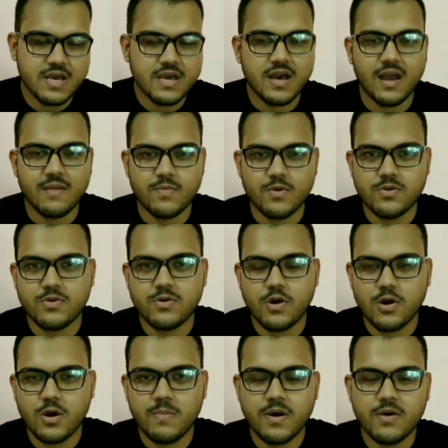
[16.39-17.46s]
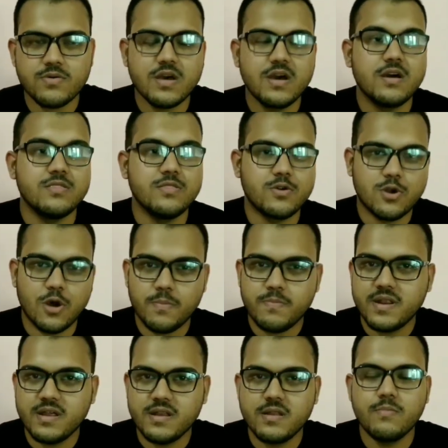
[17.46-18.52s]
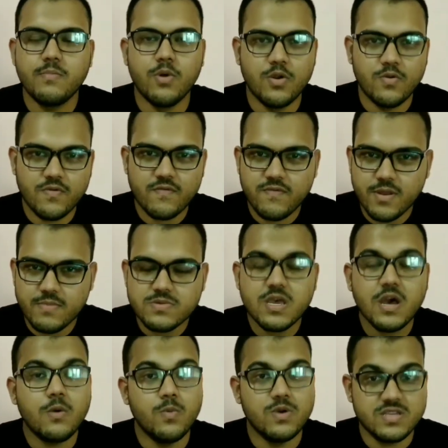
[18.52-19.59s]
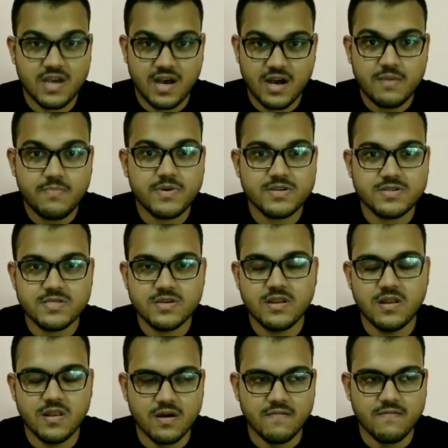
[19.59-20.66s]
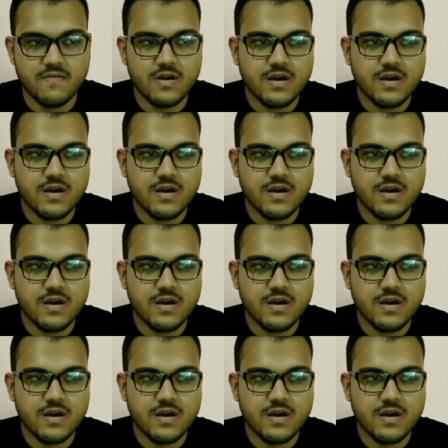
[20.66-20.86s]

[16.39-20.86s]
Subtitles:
I'm going to talk about the top 10 Bollywood films which I personally love.